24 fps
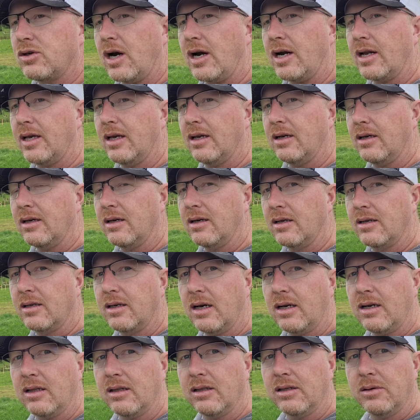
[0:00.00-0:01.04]
try to get a
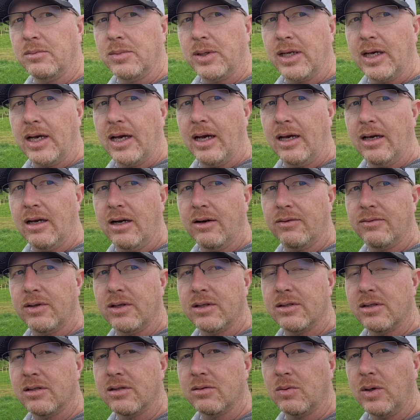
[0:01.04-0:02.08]
cut a little bit of hay off this as